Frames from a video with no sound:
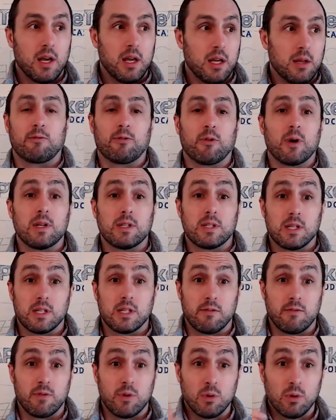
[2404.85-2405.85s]
Like, for
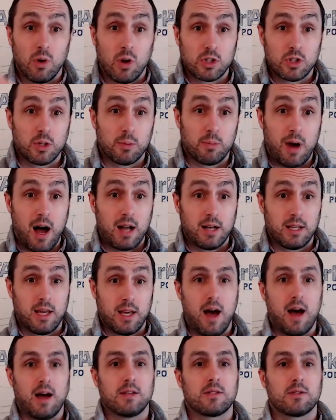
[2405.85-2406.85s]
instance, if you launch your
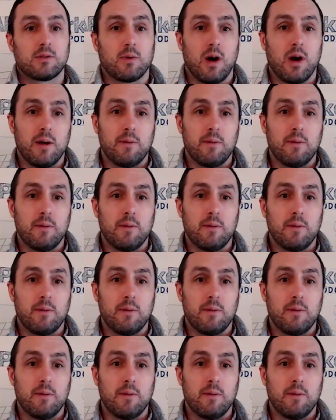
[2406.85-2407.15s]
podcast,